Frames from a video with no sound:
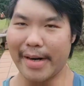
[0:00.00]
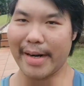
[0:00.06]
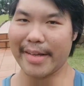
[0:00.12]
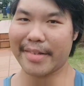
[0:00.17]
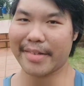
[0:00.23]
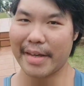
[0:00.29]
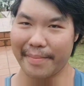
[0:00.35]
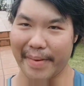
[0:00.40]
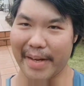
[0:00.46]
let's
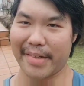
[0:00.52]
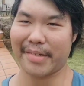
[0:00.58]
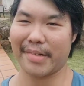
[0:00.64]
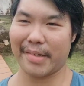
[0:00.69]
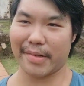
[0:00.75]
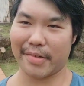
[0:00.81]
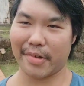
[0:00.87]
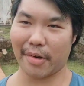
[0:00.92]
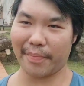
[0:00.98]
get back to
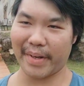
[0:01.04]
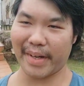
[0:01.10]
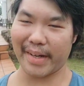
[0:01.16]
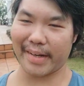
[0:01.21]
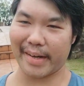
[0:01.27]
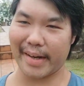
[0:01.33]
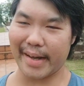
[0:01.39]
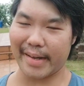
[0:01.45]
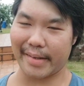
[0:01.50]
the topic
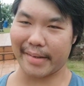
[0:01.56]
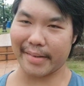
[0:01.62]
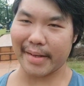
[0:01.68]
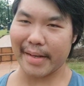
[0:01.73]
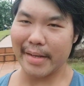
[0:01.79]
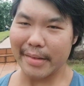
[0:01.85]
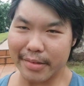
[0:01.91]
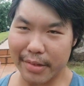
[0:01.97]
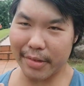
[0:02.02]
at hand.
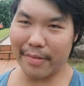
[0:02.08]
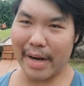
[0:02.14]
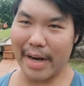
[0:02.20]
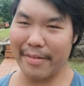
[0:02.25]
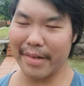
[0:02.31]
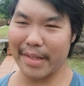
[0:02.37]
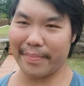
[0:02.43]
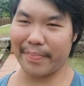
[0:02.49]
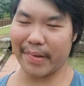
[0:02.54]
So why
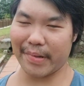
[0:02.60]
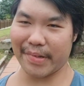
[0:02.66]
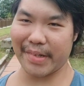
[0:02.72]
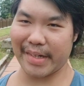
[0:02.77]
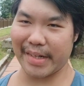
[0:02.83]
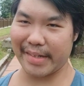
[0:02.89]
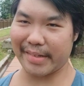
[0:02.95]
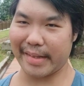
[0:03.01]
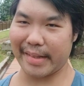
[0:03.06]
were the
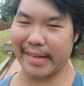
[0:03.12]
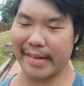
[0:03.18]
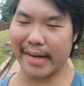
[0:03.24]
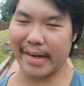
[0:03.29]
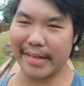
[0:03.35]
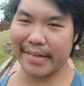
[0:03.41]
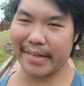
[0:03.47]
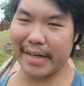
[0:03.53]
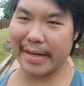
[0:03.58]
Portuguese and the
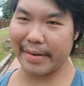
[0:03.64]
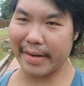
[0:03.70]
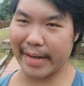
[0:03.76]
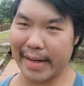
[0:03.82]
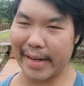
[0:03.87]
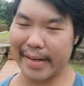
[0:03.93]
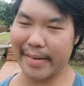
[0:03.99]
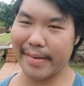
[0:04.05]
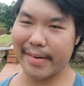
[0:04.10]
Dutch here
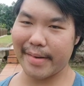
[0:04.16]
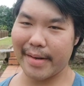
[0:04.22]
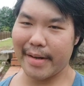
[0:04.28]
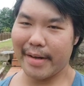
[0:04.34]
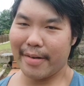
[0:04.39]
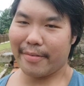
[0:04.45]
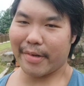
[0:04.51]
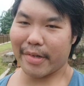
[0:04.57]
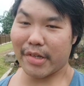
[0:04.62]
again?
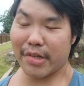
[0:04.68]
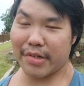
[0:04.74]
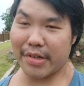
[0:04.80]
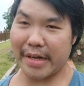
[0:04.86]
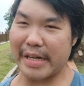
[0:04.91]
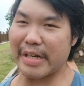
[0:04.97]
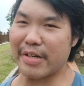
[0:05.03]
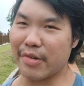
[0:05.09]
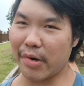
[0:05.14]
Was it
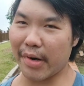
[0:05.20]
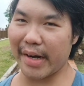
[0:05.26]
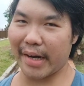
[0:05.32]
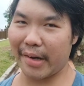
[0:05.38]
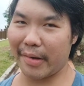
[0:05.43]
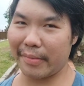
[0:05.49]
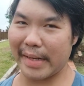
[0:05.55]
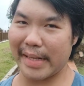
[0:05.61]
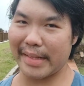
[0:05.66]
to enjoy
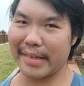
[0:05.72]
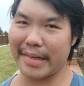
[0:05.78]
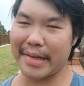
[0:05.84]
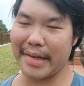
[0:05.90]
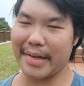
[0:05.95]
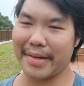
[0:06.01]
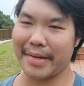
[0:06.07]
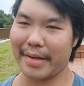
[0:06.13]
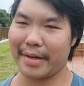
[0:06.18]
our
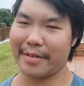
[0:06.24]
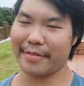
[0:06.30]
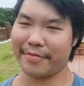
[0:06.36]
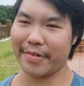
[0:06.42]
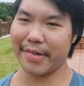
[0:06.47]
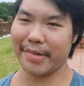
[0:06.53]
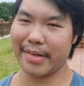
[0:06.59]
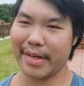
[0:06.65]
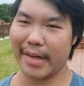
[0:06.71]
weather, our
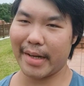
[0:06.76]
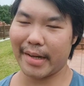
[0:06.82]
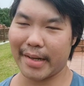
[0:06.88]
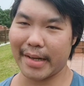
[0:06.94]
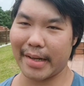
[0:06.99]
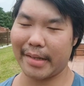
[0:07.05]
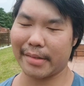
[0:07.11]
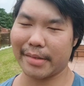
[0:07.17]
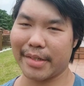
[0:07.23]
food, our
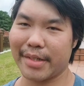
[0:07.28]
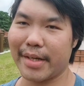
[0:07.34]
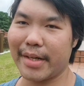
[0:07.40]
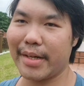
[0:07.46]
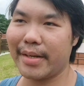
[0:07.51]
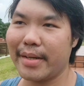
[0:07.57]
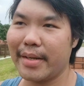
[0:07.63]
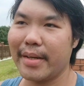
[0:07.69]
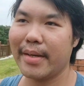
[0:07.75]
culture?
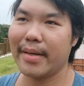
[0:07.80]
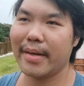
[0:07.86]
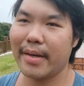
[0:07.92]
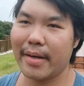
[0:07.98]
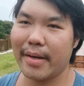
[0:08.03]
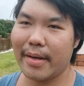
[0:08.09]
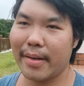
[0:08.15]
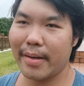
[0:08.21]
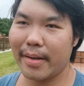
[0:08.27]

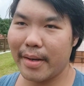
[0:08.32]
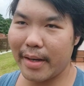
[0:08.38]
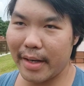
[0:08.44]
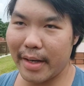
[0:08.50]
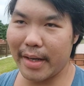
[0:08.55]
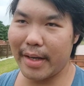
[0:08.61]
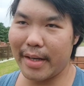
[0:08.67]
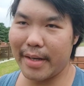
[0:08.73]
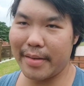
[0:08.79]

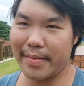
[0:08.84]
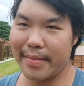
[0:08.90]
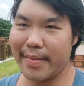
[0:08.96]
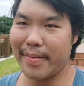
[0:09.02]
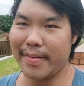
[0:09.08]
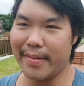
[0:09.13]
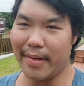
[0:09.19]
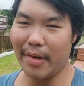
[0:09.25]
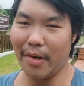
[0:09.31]
Or
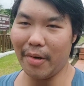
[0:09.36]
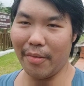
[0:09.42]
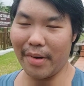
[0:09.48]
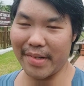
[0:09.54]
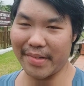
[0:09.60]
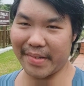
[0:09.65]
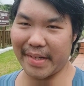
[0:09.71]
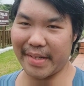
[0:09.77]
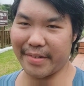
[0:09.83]

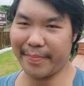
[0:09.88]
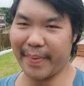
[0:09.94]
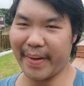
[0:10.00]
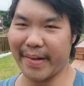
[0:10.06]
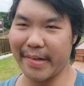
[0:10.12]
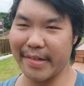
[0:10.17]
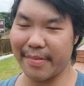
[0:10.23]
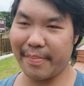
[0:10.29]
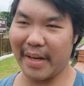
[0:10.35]
was it
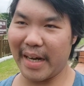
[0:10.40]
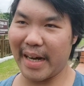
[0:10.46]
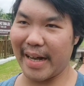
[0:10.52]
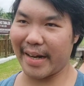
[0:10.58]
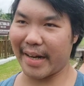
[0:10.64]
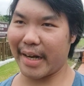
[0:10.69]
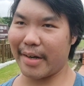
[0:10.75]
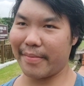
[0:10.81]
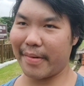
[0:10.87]
because
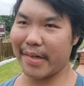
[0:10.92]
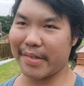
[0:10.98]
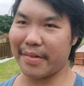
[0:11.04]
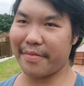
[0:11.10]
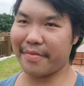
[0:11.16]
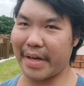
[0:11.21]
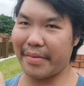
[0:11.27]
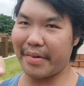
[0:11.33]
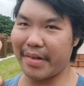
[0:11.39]
Malacca was a
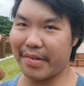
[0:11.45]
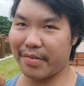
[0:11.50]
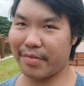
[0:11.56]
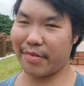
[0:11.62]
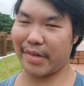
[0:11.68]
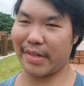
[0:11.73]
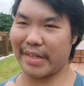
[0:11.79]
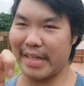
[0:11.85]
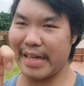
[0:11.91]
very
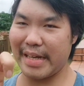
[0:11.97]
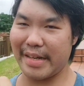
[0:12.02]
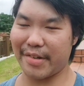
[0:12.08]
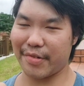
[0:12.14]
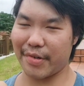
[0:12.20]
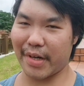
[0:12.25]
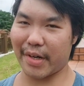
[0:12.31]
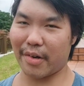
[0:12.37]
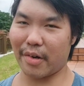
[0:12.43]

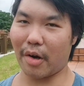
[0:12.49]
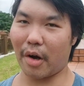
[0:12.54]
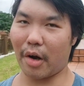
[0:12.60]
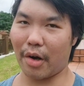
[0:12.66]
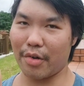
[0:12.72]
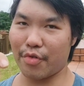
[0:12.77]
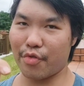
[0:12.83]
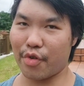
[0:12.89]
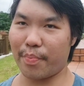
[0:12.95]
strategic
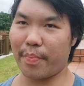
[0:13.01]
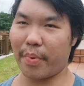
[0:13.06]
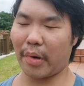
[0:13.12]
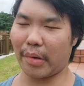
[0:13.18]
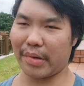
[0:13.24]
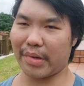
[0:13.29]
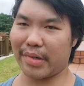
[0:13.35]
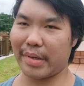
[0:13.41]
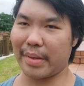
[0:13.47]

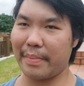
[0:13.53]
entrepot,